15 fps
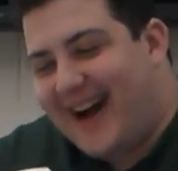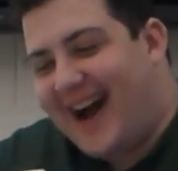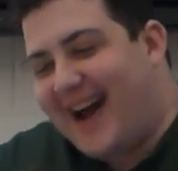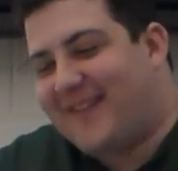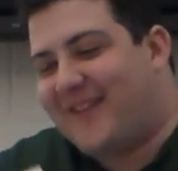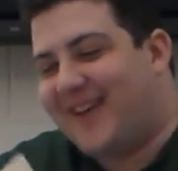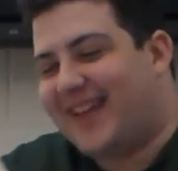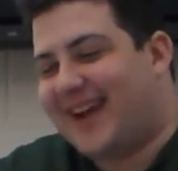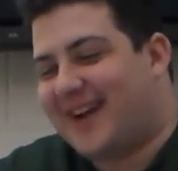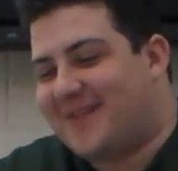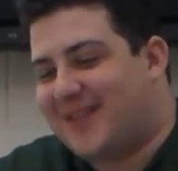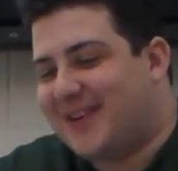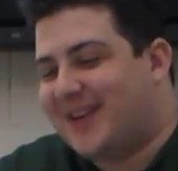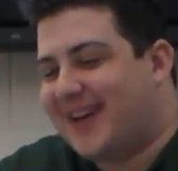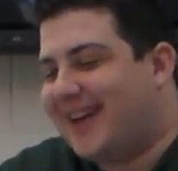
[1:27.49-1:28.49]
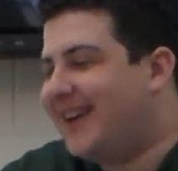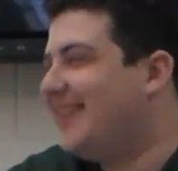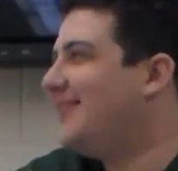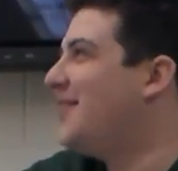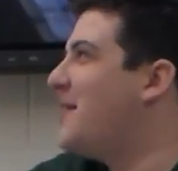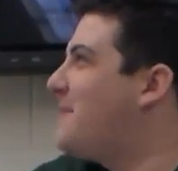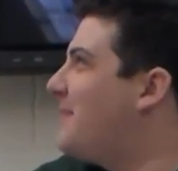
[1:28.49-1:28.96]
I feel like I'm doing an
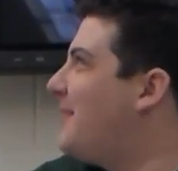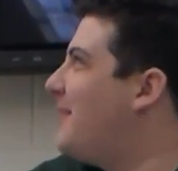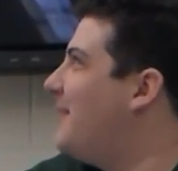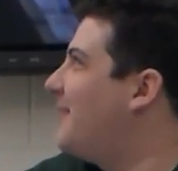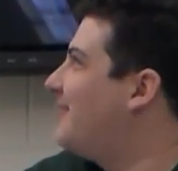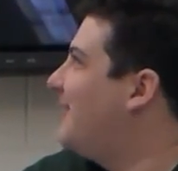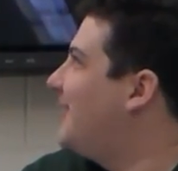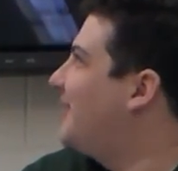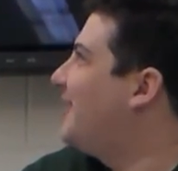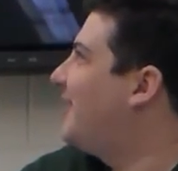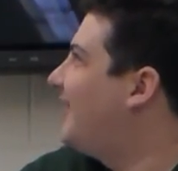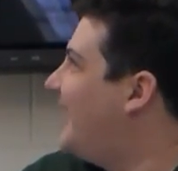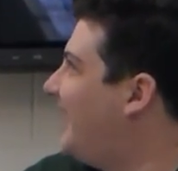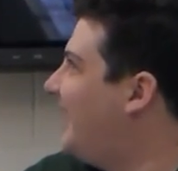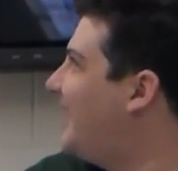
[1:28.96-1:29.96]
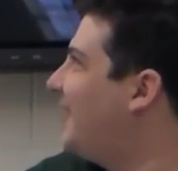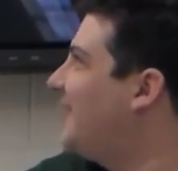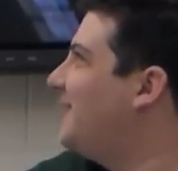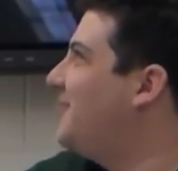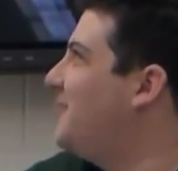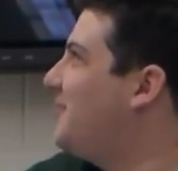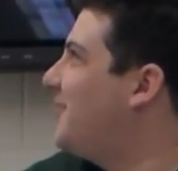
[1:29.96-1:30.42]
interpret, a critical thinking
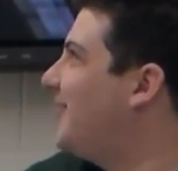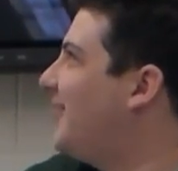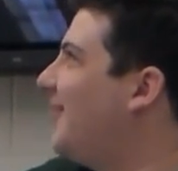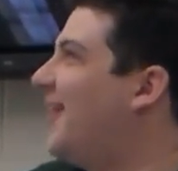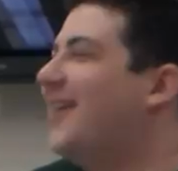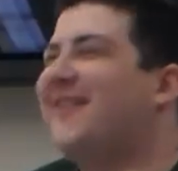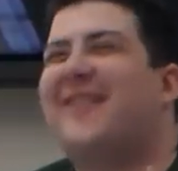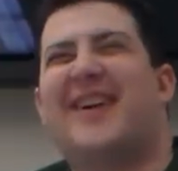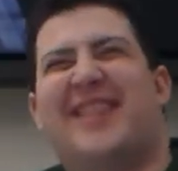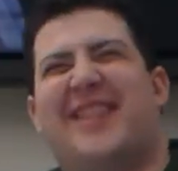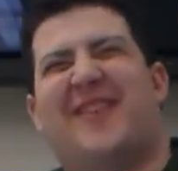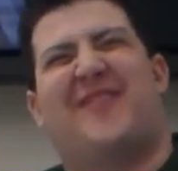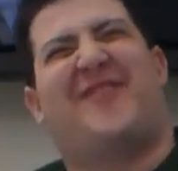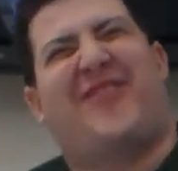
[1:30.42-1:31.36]
on a food for thought. What?